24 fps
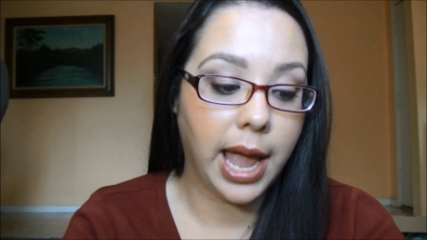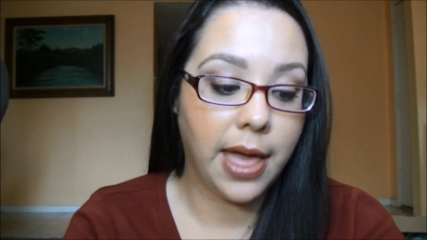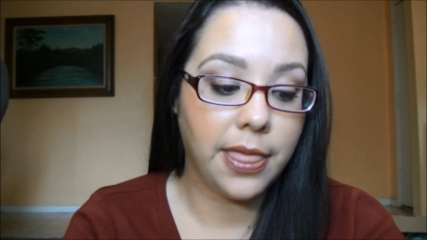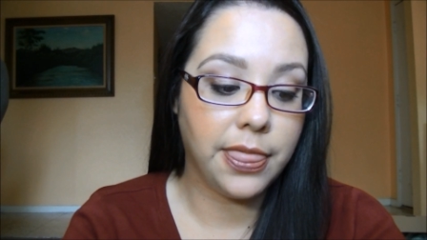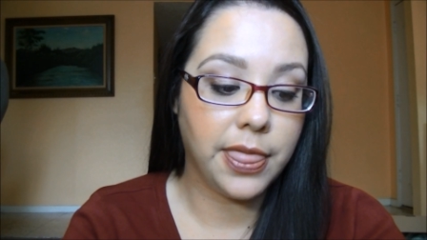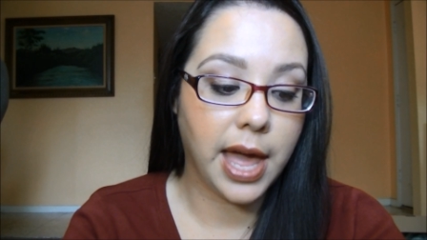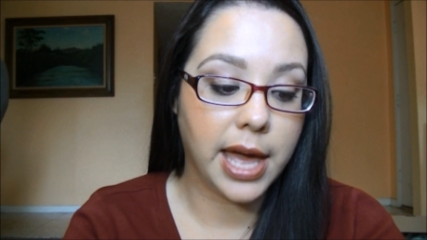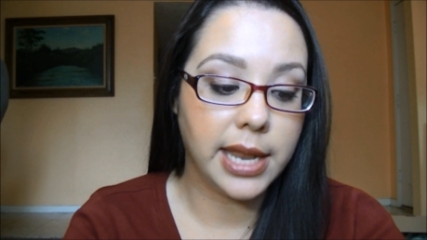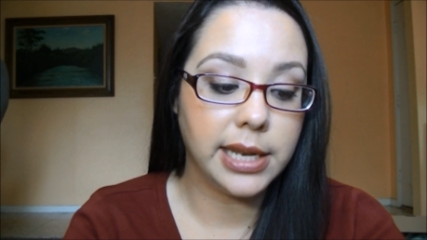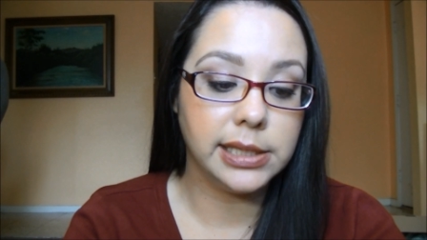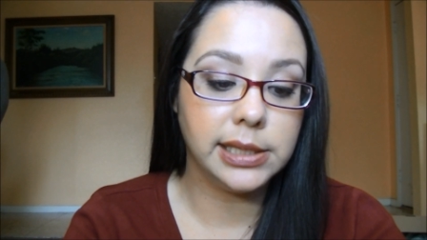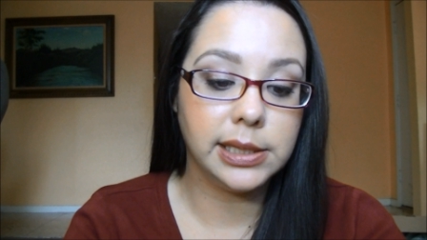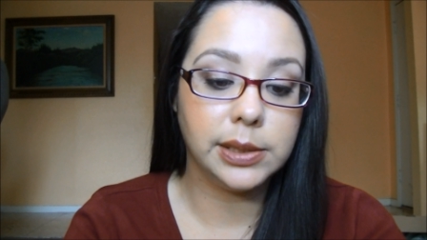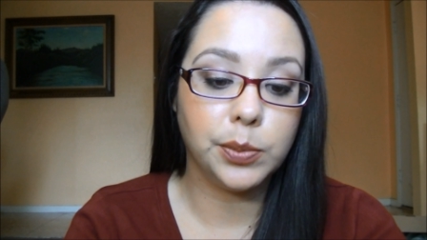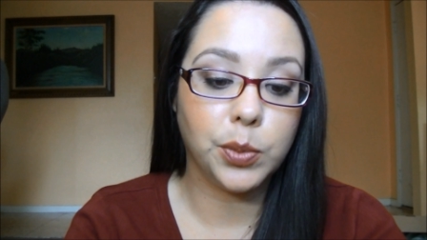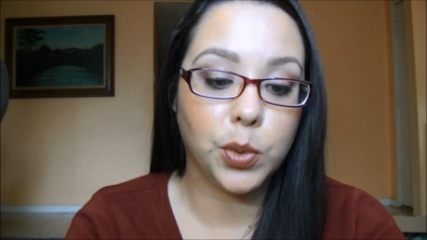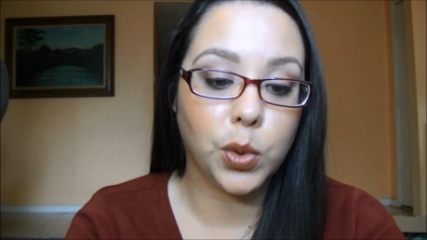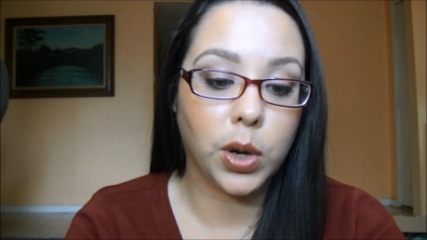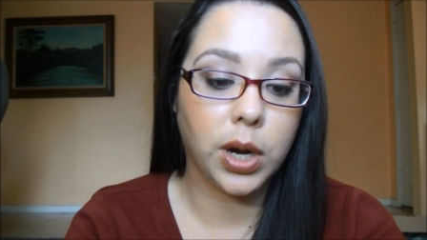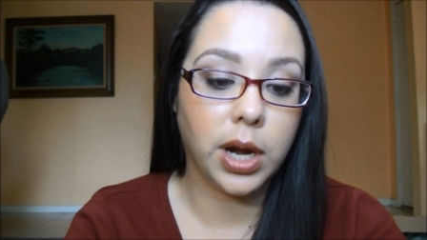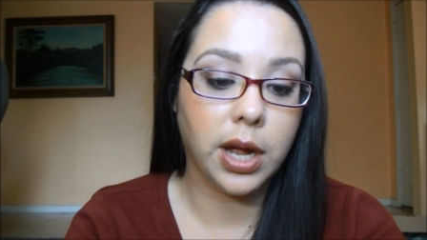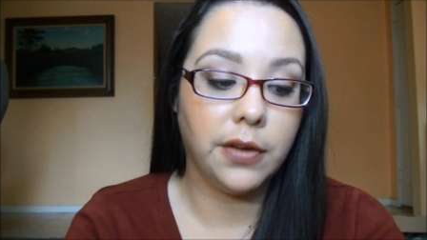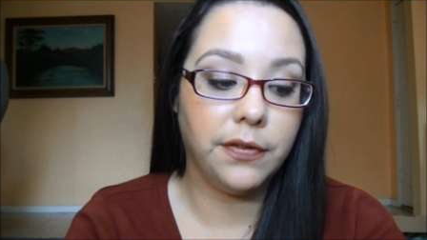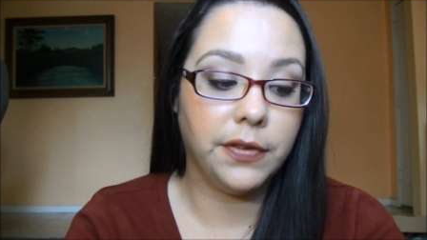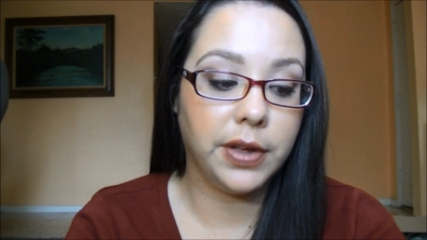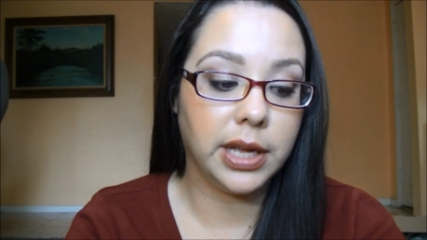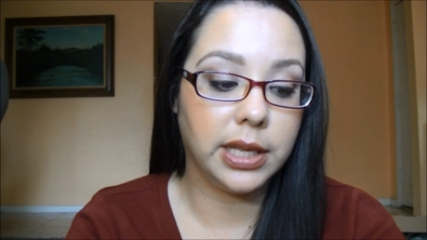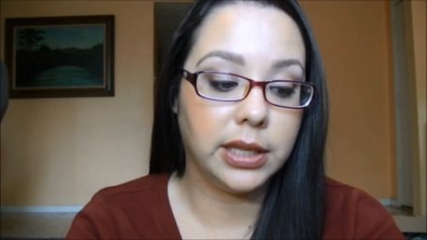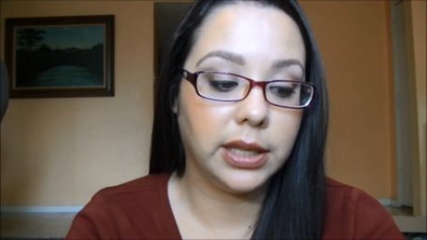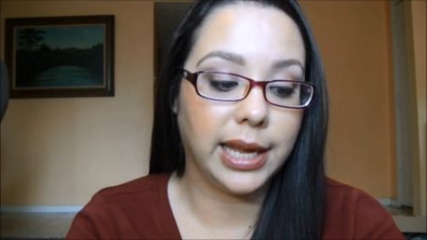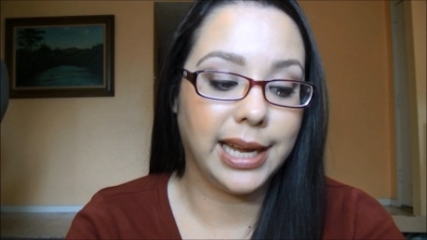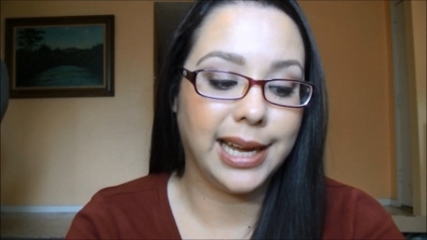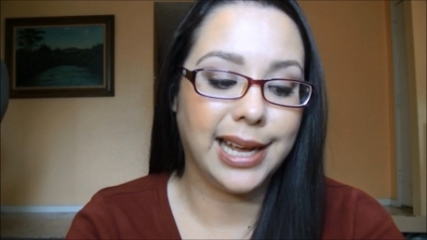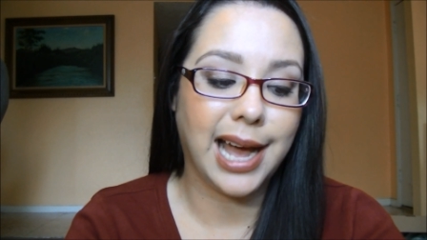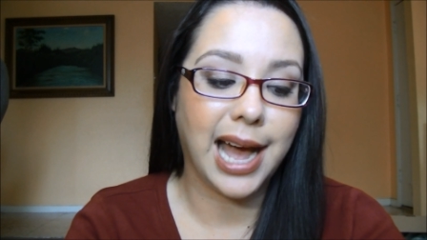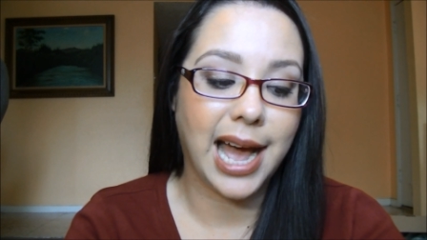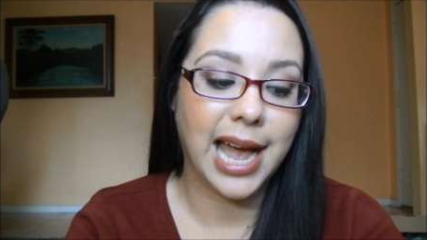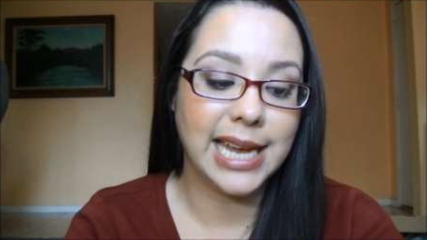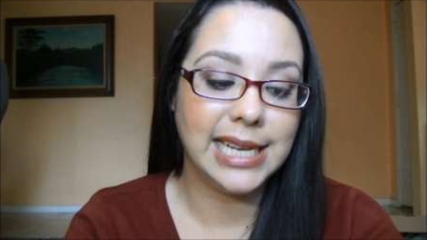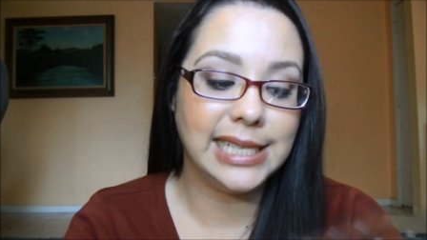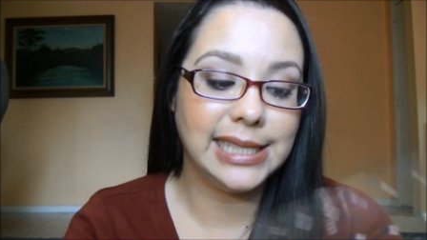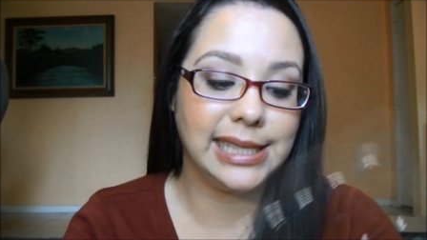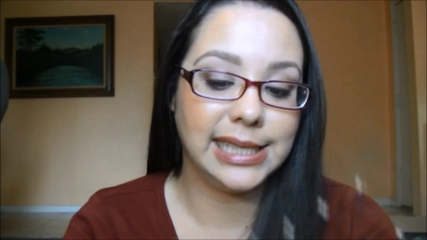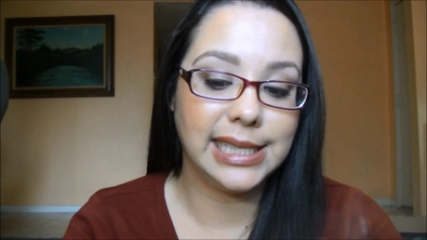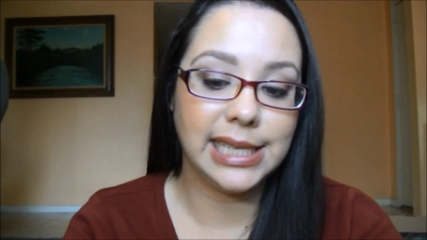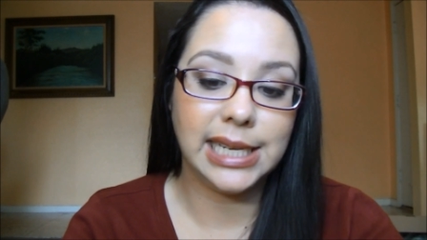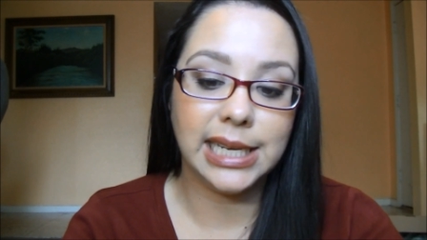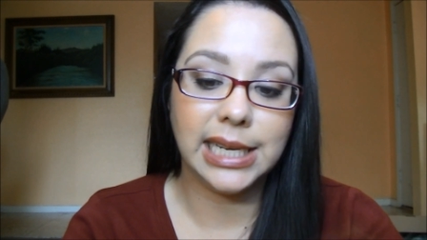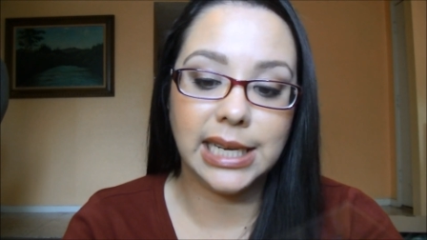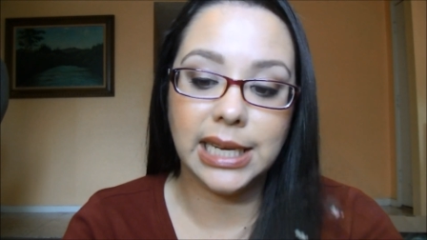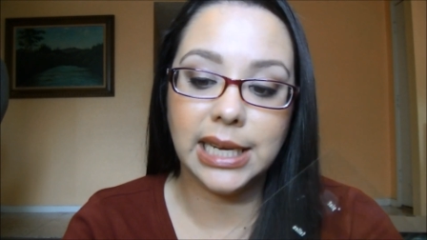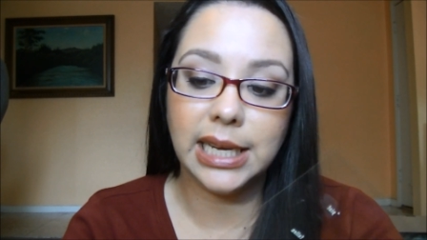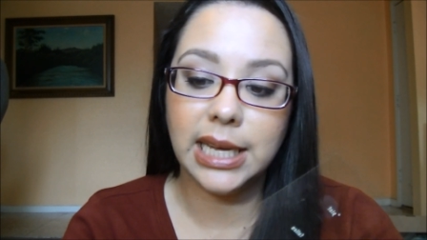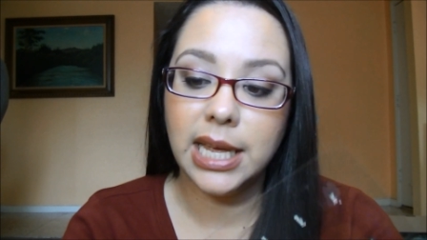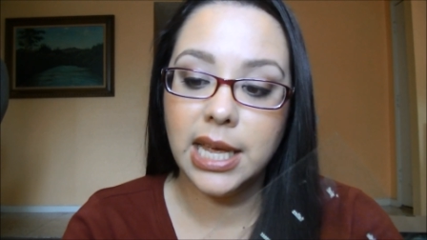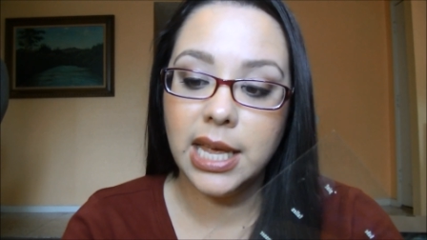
and that is more of a like icy,